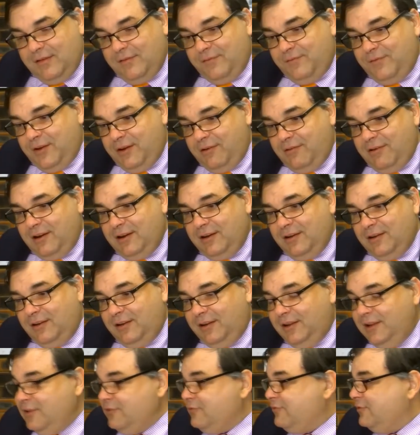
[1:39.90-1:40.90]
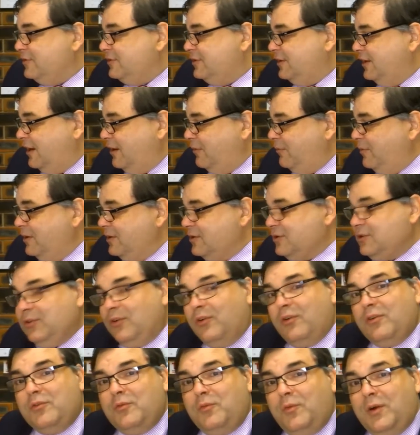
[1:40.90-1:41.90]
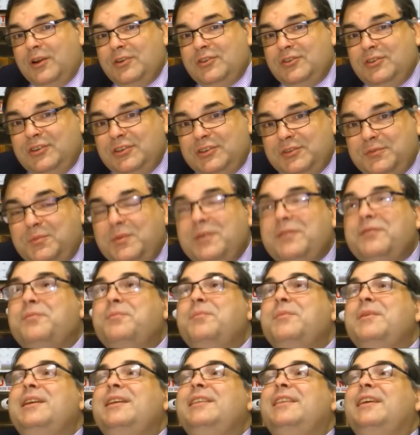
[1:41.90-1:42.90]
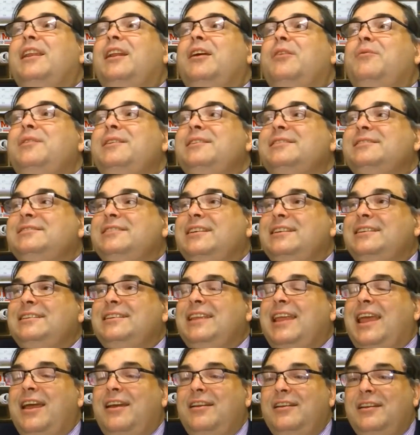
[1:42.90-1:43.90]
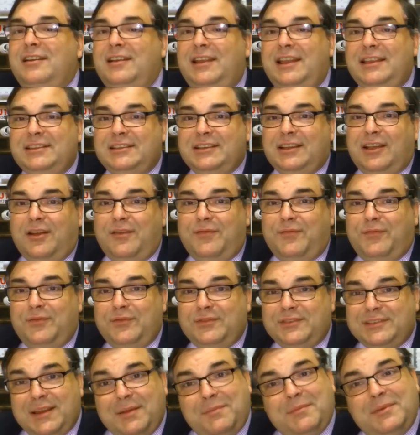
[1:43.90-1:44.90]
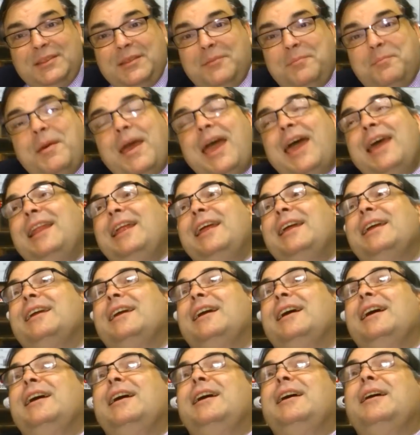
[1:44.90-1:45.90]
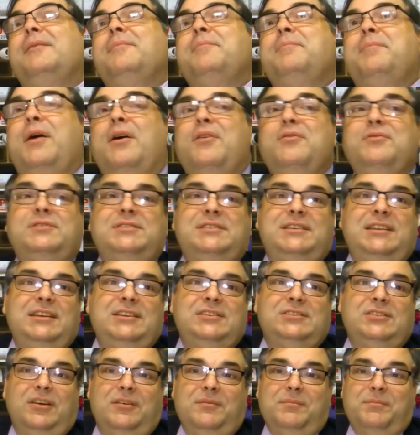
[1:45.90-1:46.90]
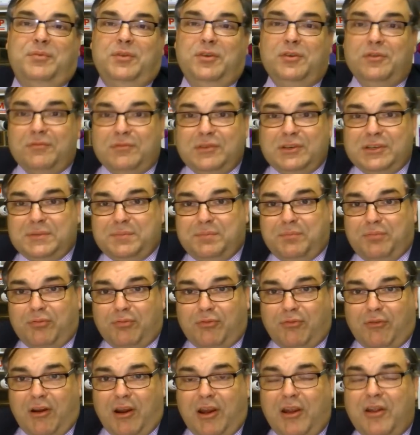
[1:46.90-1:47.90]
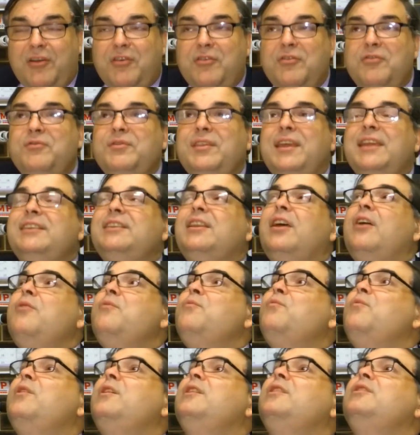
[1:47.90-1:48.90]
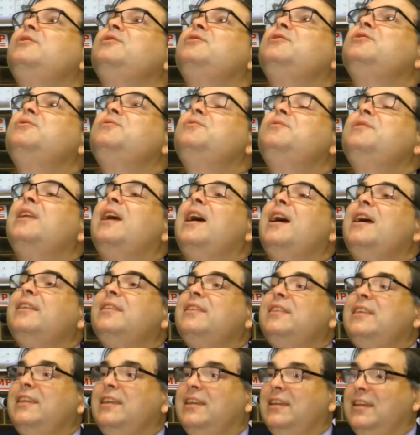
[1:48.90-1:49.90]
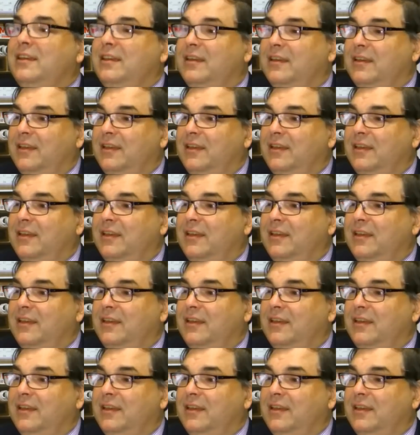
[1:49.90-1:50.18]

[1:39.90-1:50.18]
very little interest. They don't want to talk watches with me. They don't want to sit down and let's go through some of the Patek postings on Purist Pro. They don't want to do nothing.